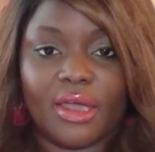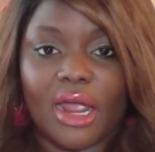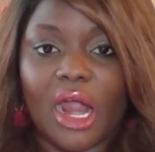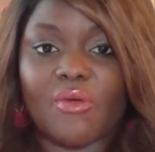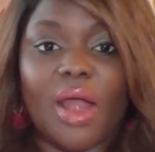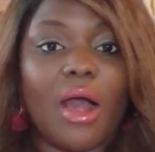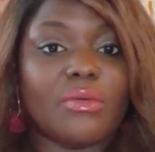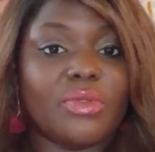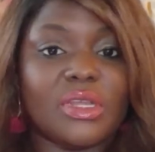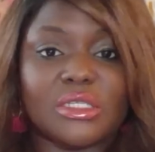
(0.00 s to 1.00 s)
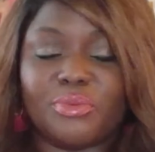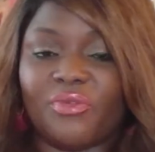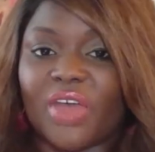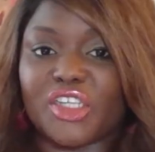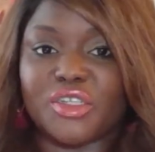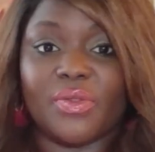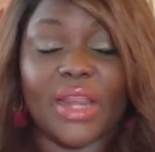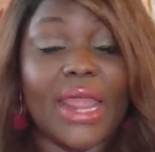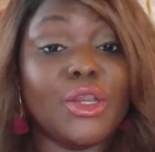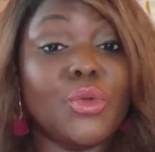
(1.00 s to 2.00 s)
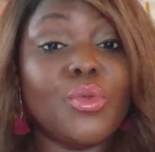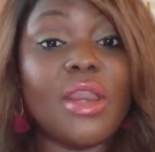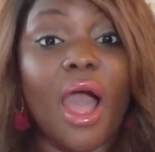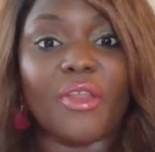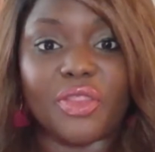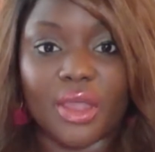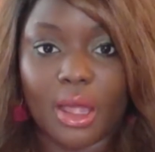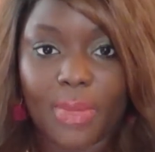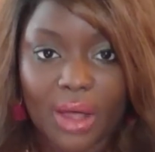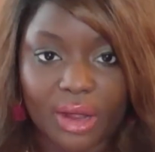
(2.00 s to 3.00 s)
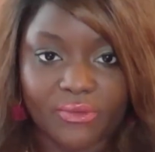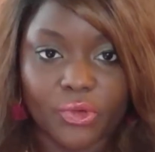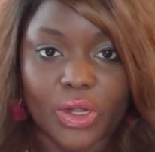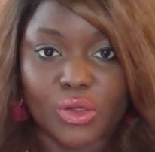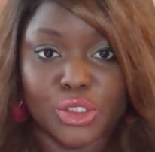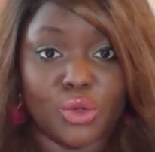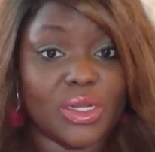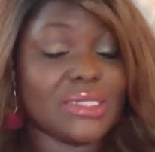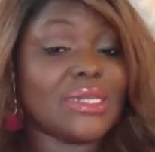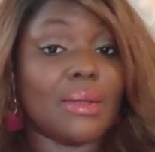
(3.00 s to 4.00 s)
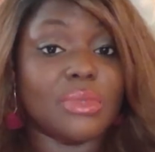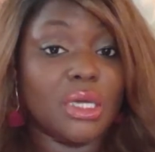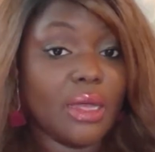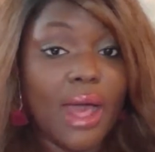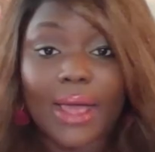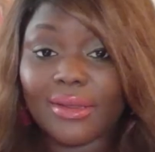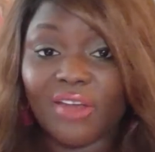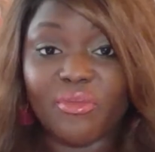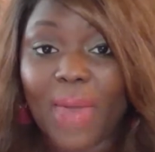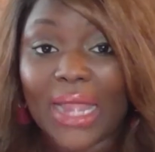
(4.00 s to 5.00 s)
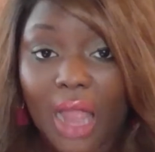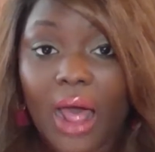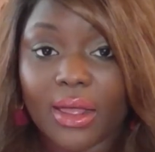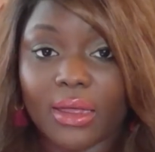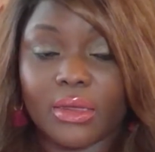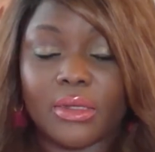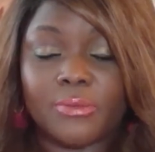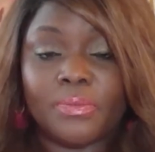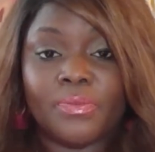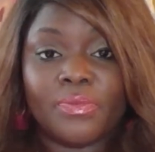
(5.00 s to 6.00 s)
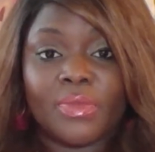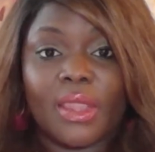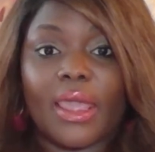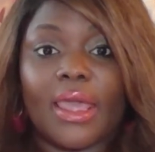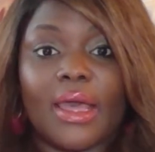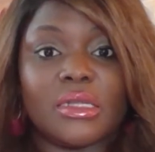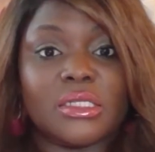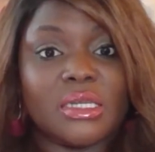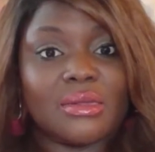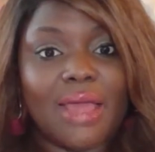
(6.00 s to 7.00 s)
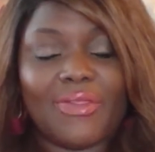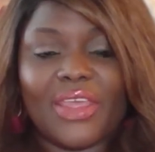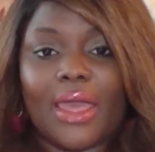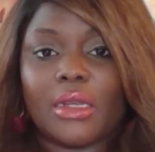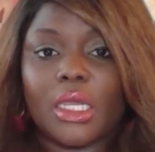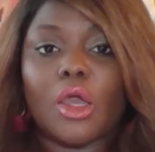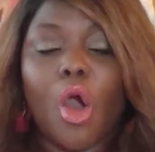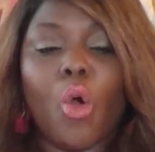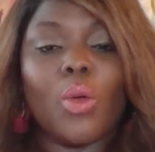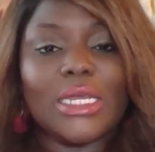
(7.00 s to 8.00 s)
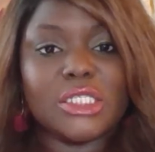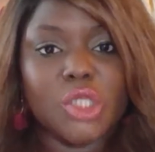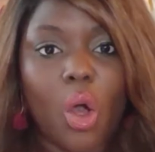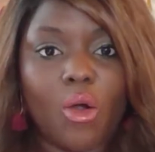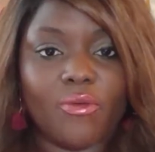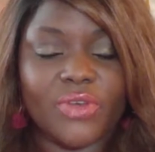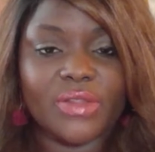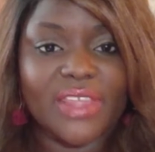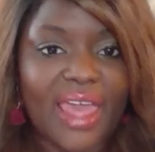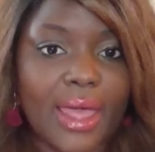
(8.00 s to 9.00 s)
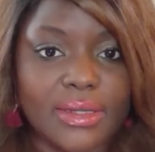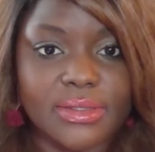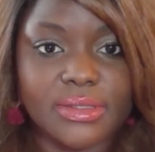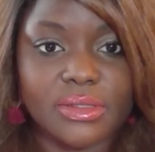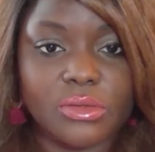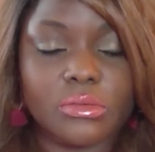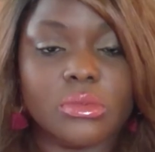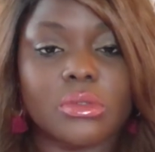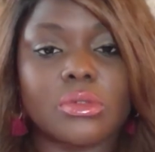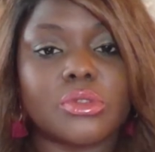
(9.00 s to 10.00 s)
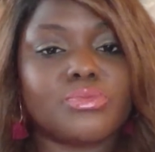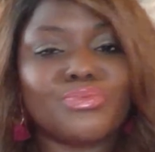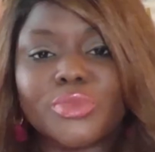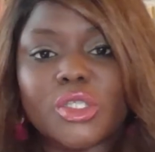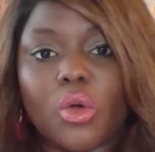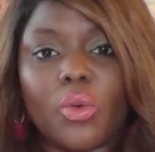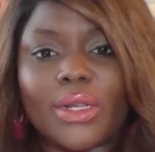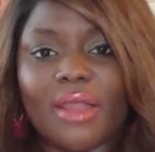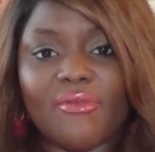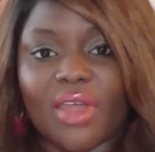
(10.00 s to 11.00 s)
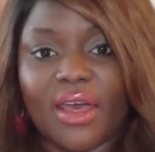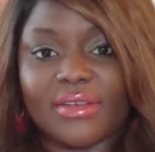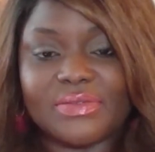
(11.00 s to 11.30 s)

around this profession that I knew nothing about at four years old except I loved Matlock. And at the end, he always solved the case. So who wouldn't love that?